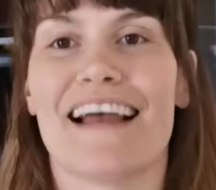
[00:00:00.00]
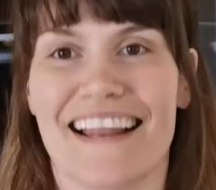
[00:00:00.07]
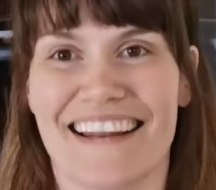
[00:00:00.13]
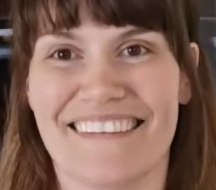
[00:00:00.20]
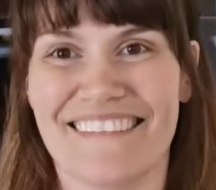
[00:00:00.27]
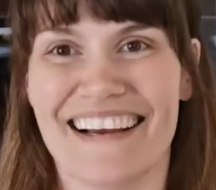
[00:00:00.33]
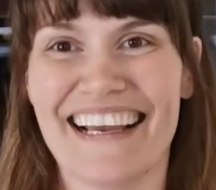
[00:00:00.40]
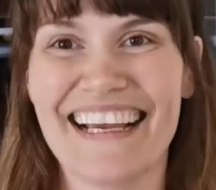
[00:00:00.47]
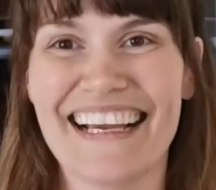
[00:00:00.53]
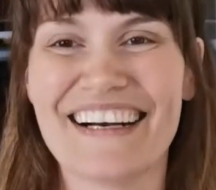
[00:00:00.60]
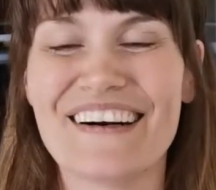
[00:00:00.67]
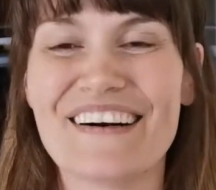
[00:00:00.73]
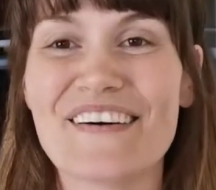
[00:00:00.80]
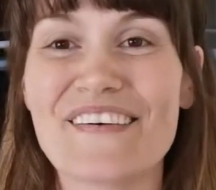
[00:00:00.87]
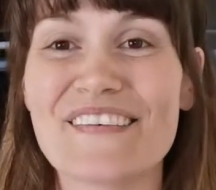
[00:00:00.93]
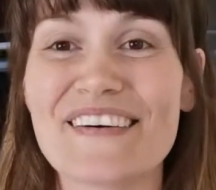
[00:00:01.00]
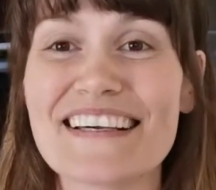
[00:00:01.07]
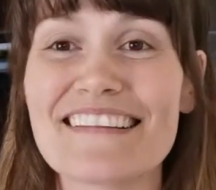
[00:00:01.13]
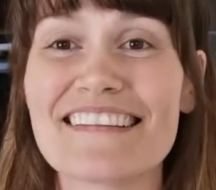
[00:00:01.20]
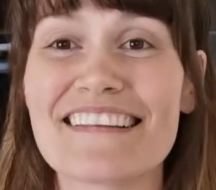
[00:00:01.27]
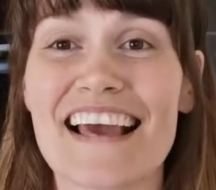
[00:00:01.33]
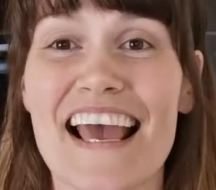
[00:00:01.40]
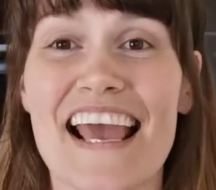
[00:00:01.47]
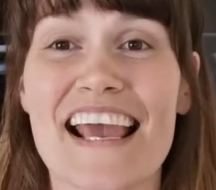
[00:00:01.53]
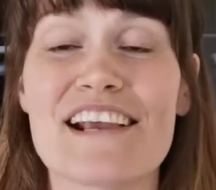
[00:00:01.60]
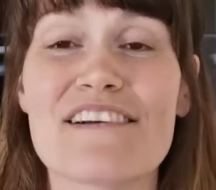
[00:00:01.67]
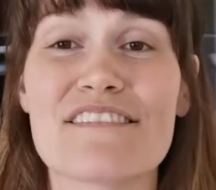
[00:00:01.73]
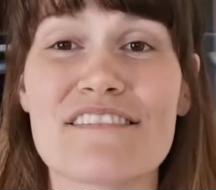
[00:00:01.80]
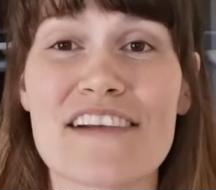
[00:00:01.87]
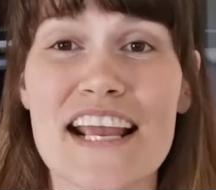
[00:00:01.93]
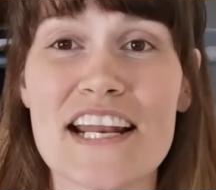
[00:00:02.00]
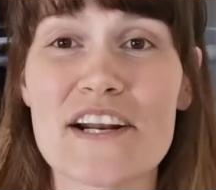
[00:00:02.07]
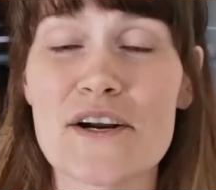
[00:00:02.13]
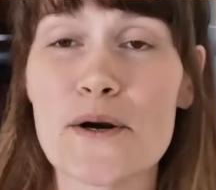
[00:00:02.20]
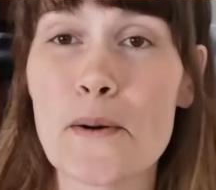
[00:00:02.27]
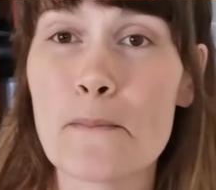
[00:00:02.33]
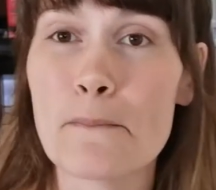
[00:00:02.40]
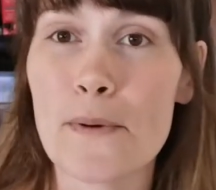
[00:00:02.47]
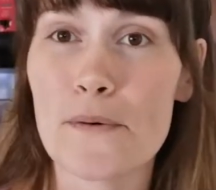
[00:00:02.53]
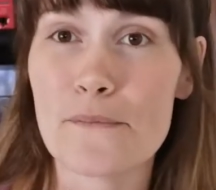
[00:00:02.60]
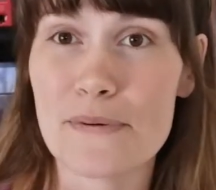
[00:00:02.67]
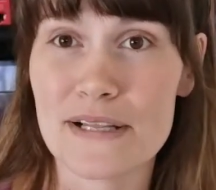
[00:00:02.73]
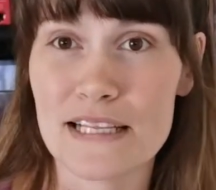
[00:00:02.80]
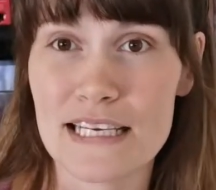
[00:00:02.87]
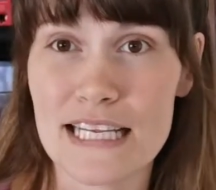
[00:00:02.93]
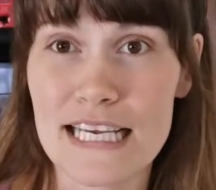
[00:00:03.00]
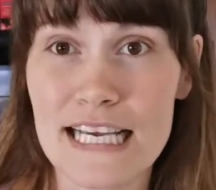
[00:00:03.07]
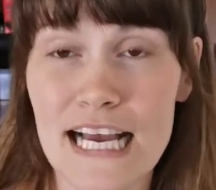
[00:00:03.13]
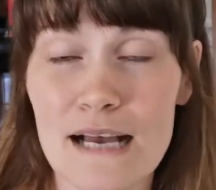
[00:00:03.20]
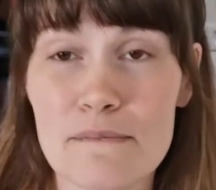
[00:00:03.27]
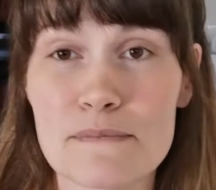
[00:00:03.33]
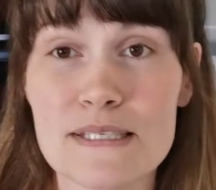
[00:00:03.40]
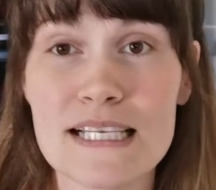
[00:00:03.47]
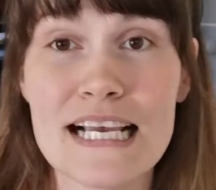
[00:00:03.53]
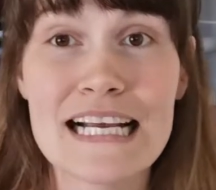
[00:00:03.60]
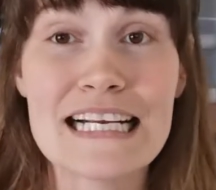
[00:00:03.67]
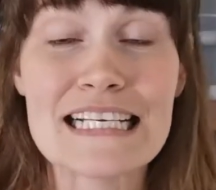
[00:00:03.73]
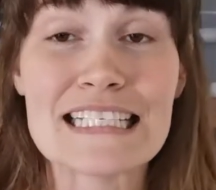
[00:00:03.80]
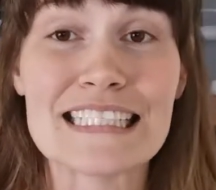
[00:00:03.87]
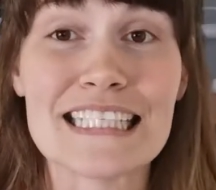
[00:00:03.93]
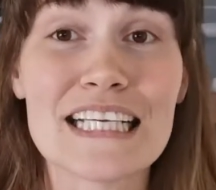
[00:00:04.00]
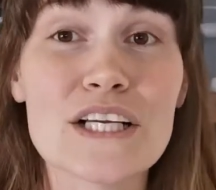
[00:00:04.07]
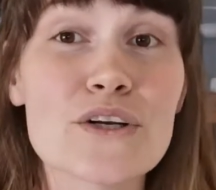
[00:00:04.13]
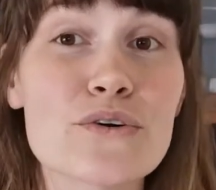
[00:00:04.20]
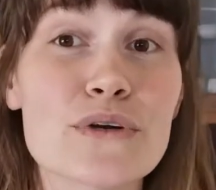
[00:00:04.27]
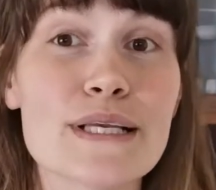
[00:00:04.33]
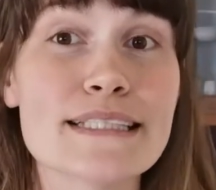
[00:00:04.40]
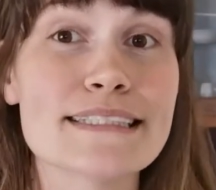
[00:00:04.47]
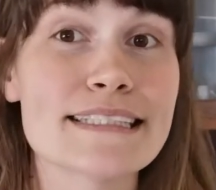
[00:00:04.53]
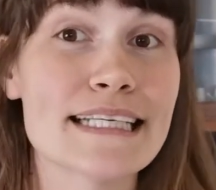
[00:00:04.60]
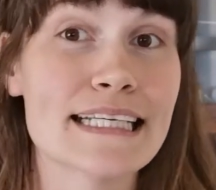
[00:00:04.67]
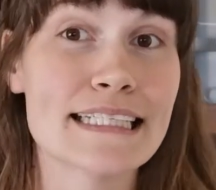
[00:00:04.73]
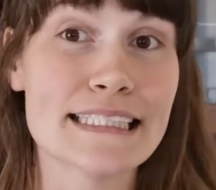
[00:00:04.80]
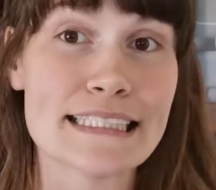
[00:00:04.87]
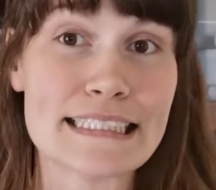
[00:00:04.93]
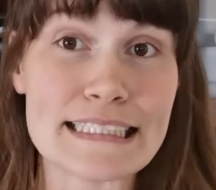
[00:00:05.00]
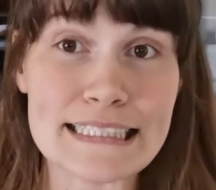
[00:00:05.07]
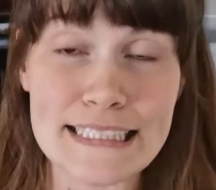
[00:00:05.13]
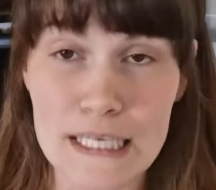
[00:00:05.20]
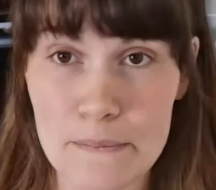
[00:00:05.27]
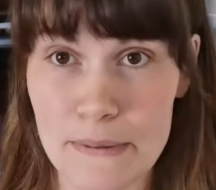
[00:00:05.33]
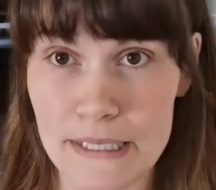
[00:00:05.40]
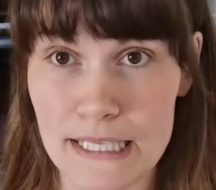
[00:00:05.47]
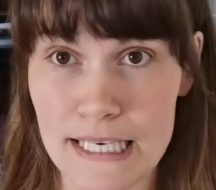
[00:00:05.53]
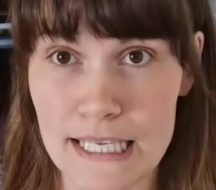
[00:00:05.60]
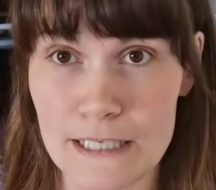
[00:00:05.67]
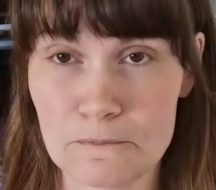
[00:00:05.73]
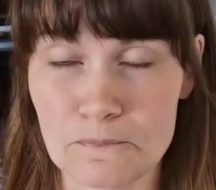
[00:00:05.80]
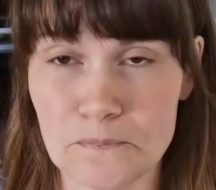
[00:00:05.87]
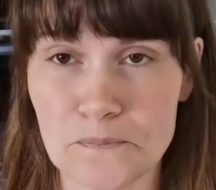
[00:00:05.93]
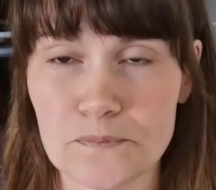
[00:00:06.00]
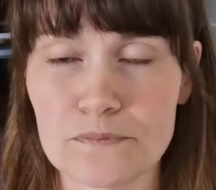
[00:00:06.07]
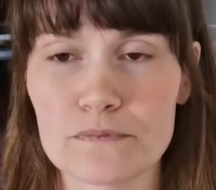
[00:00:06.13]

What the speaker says: Anyway, with a greater mobility comes decreased stability.